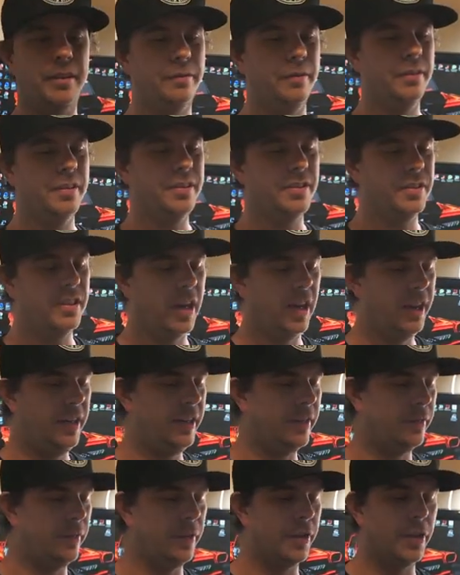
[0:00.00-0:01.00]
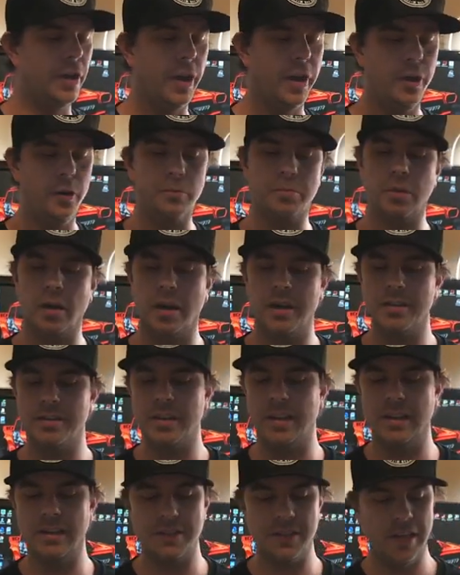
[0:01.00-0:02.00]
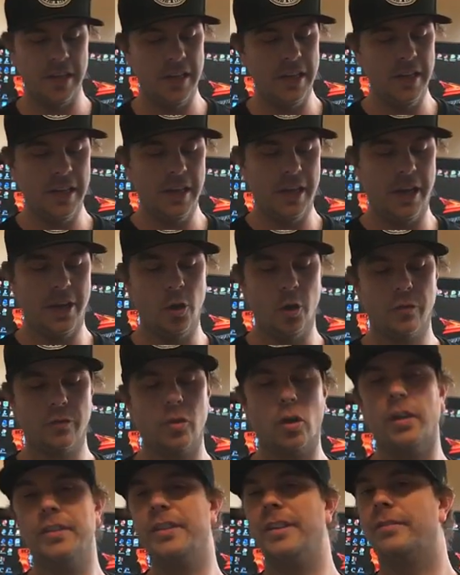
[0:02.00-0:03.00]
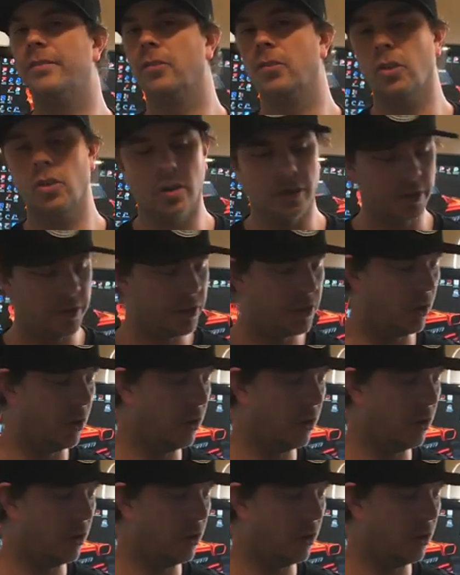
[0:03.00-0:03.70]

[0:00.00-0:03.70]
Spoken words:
different design, different thought out process, and overall different look.